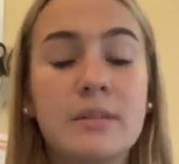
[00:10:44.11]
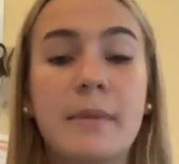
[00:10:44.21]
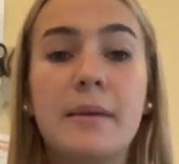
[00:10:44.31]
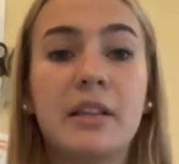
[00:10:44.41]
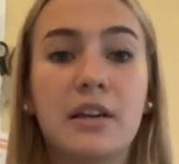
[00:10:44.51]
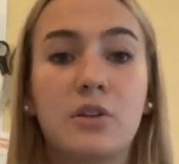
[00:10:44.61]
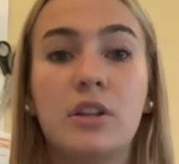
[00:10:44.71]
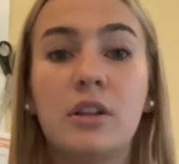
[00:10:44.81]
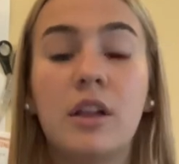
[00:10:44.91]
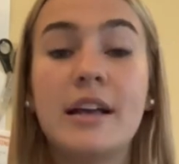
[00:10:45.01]
many
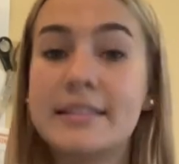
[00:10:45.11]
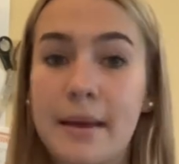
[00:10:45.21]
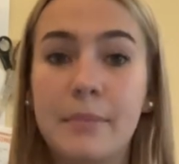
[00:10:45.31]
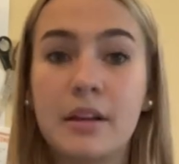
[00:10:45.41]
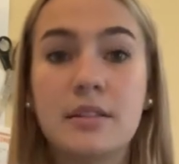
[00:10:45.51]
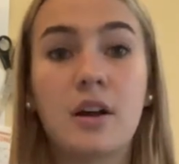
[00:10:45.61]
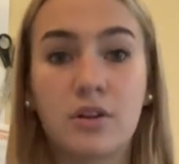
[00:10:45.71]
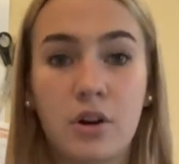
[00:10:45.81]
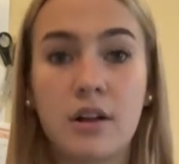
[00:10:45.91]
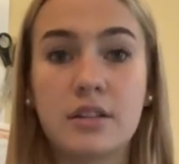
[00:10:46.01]
political assemblies
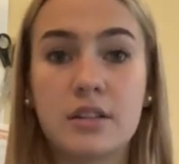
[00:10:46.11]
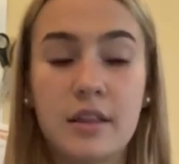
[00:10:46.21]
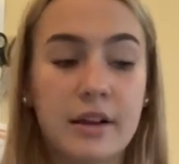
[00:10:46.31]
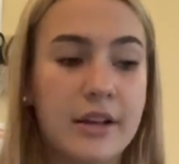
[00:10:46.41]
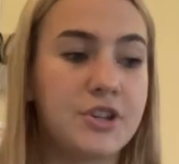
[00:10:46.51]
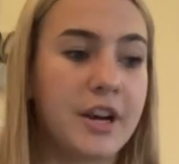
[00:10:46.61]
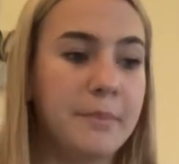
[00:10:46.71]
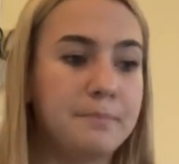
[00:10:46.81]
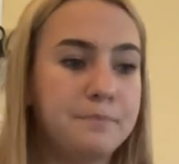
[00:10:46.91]
across the country.